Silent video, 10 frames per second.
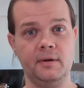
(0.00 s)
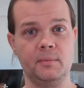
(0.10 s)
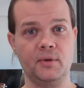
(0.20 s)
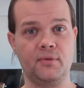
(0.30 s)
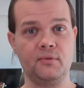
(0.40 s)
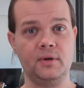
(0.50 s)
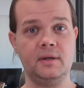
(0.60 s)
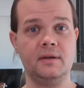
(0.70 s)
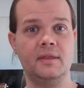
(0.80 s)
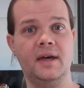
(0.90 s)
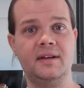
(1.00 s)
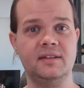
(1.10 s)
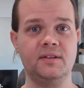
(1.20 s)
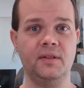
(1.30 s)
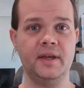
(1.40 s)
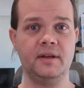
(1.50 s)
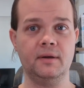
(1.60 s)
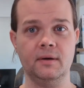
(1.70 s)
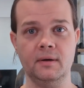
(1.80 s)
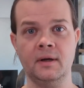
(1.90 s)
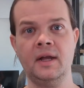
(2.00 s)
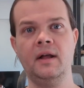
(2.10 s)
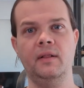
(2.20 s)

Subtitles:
number 3, that is Linear.